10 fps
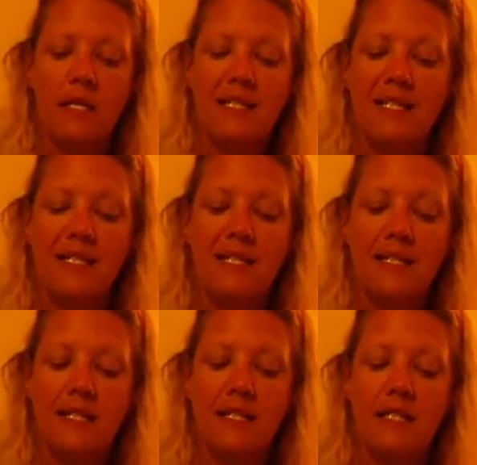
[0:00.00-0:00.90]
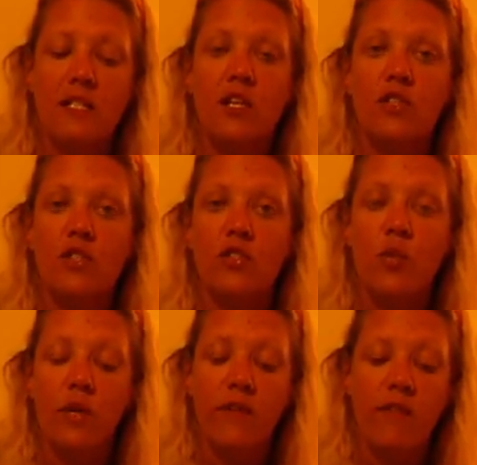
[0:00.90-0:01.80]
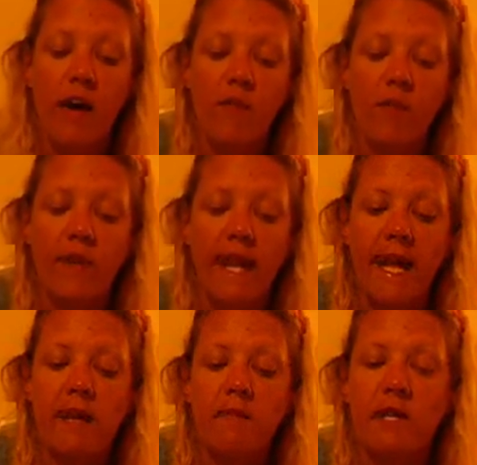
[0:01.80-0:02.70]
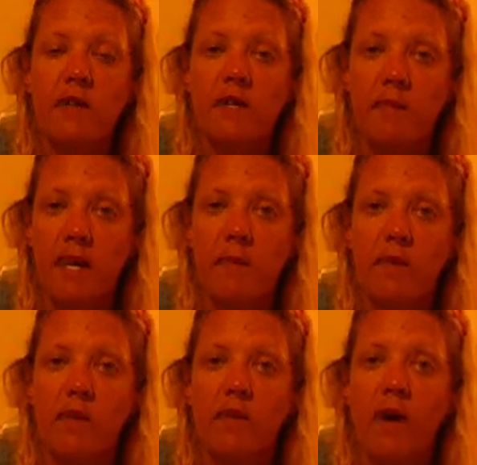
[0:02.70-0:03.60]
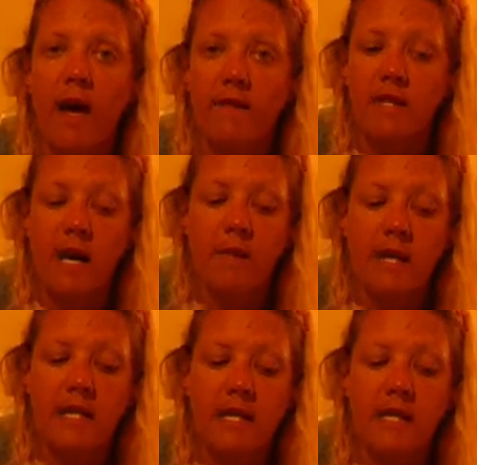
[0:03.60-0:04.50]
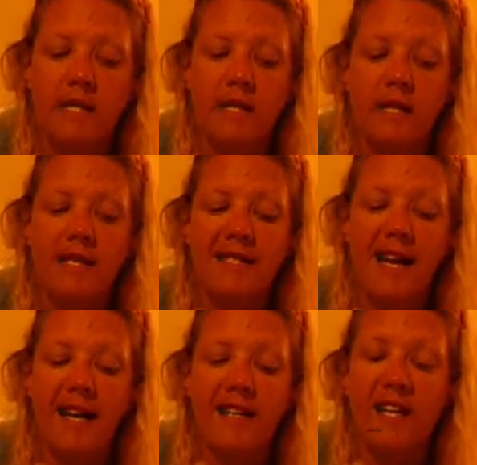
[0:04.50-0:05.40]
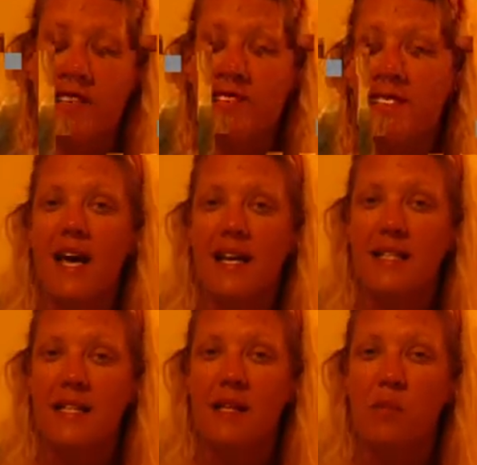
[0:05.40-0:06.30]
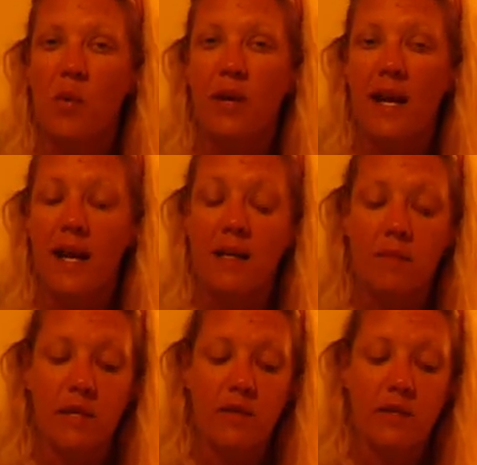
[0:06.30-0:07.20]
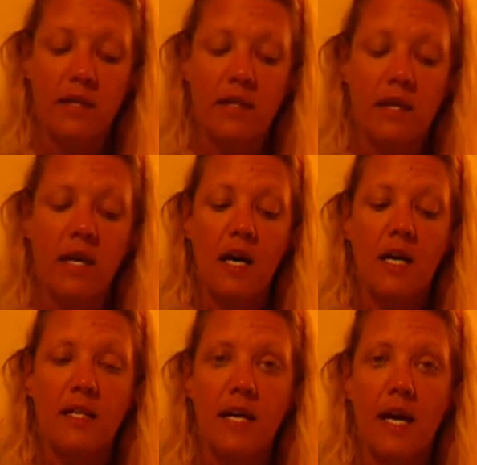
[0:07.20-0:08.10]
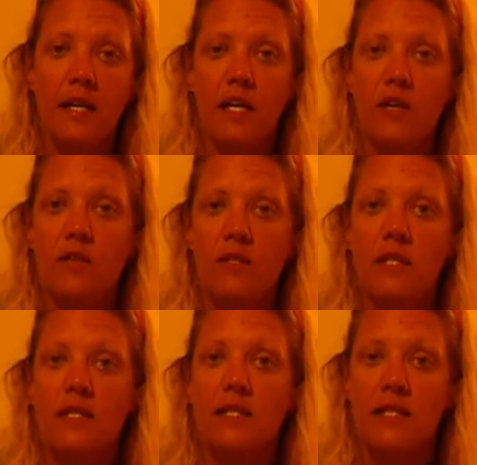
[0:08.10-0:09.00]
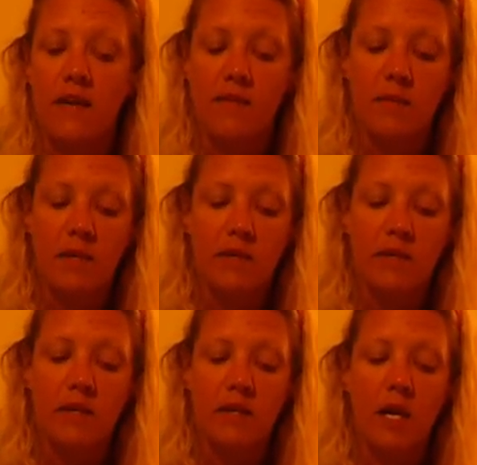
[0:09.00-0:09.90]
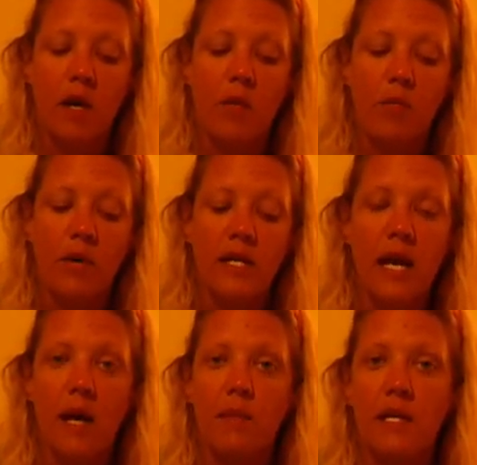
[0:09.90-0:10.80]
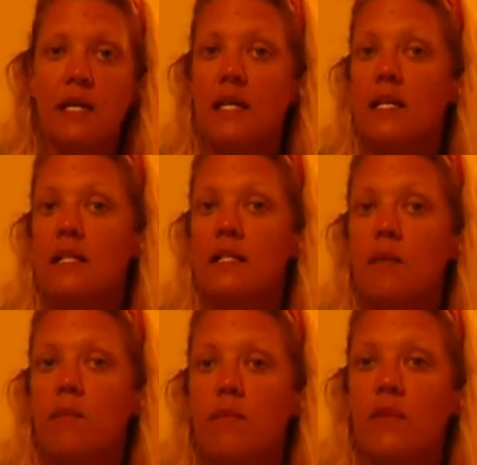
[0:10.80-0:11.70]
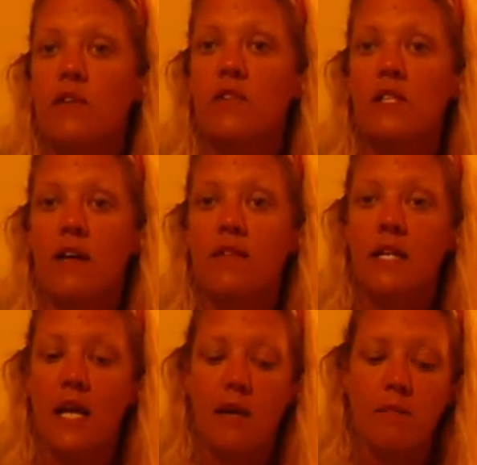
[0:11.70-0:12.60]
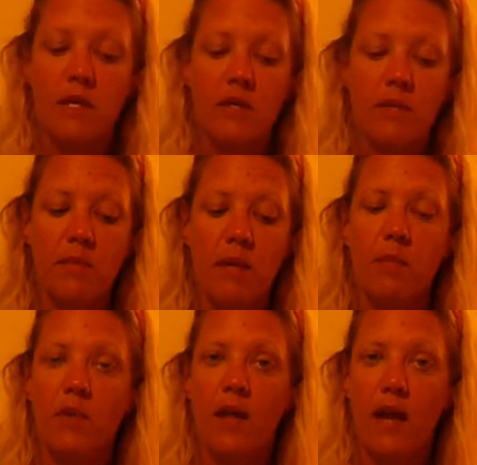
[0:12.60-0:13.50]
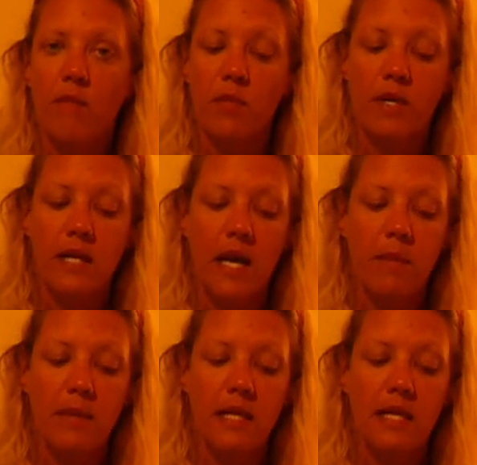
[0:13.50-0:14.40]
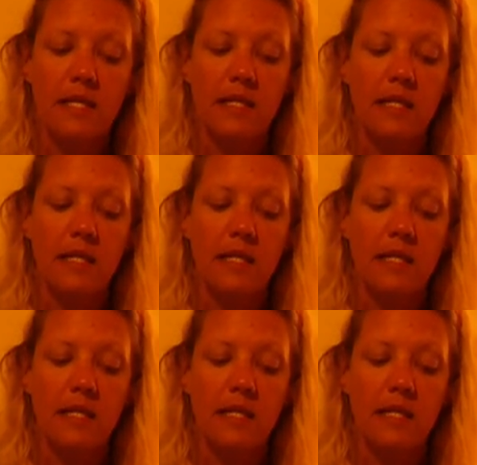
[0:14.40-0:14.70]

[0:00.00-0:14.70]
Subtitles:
Statistics: 25.8 million people have diabetes. Diagnosed 18.8 million. Undiagnosed 7 million. Prediabetes: there's 79 million people that have prediabetes.